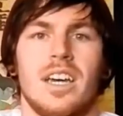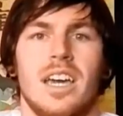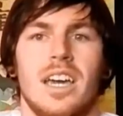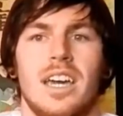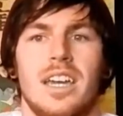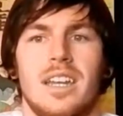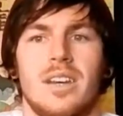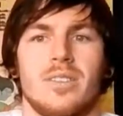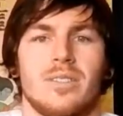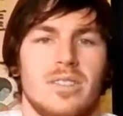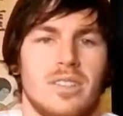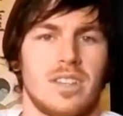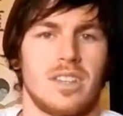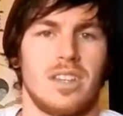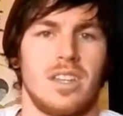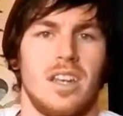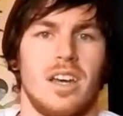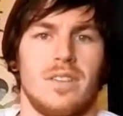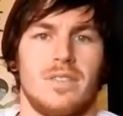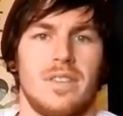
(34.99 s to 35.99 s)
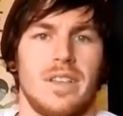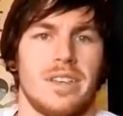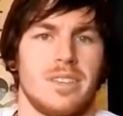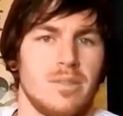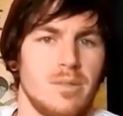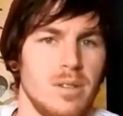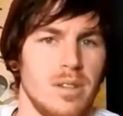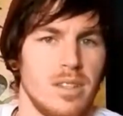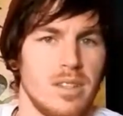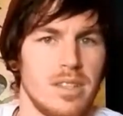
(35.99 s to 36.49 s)
And I was lucky enough
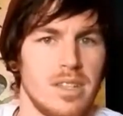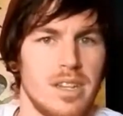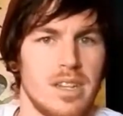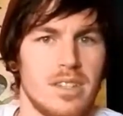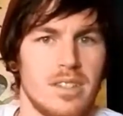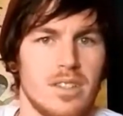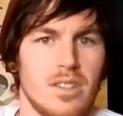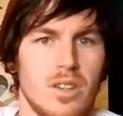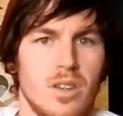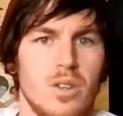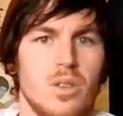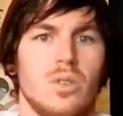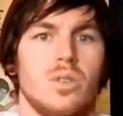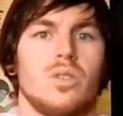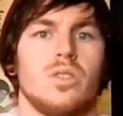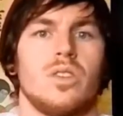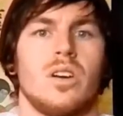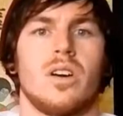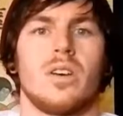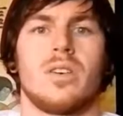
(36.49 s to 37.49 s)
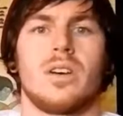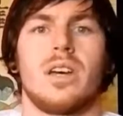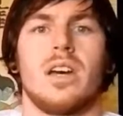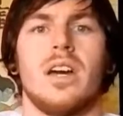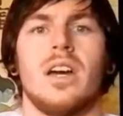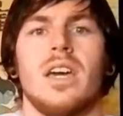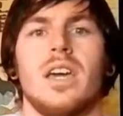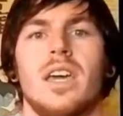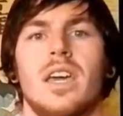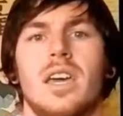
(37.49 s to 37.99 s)
last week to get to go to
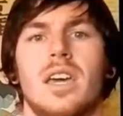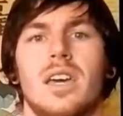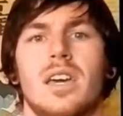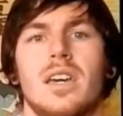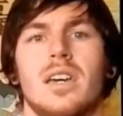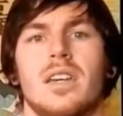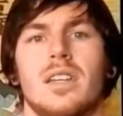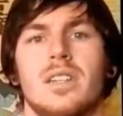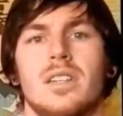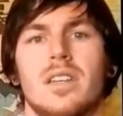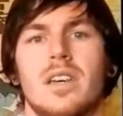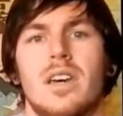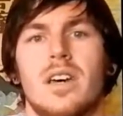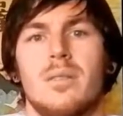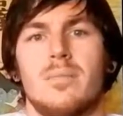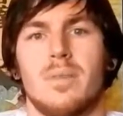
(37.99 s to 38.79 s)
REI and